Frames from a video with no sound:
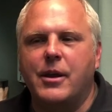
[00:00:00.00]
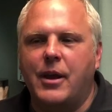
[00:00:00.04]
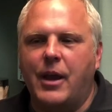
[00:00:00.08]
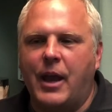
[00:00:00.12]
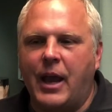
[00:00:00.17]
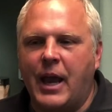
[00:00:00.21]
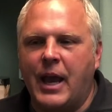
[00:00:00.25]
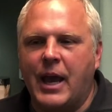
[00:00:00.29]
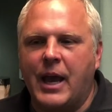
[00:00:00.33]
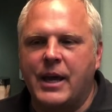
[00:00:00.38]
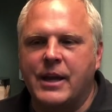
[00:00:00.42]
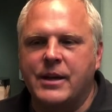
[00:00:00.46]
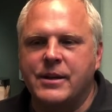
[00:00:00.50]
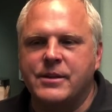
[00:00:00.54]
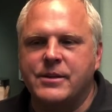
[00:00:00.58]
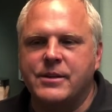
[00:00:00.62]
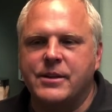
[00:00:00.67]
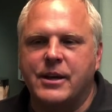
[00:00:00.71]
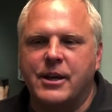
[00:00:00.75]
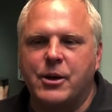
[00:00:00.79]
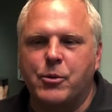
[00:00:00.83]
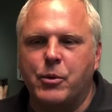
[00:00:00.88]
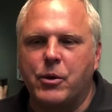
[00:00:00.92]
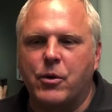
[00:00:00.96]
And
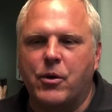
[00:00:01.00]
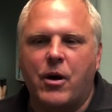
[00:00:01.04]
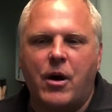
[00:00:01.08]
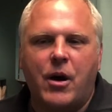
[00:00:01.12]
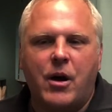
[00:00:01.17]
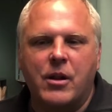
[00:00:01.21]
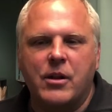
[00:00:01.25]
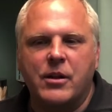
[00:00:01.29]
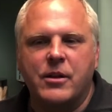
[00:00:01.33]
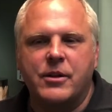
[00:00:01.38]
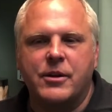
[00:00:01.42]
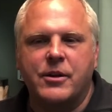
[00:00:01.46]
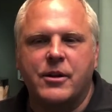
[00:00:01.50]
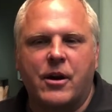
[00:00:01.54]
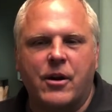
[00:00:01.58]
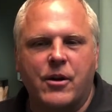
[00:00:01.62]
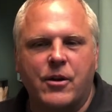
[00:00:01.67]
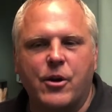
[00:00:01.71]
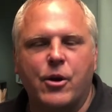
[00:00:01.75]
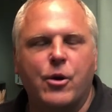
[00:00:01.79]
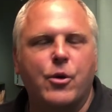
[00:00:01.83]
we were all in our